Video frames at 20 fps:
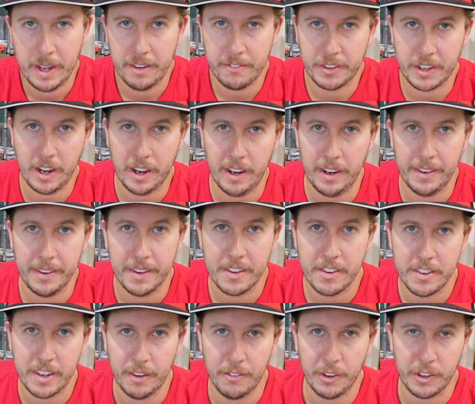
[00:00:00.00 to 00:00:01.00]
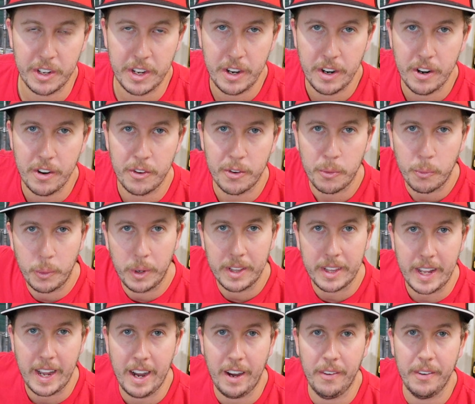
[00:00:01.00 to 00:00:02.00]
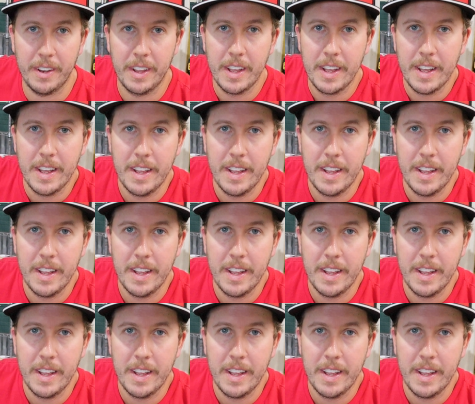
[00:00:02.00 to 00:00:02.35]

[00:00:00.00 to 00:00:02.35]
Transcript: I've gone several years without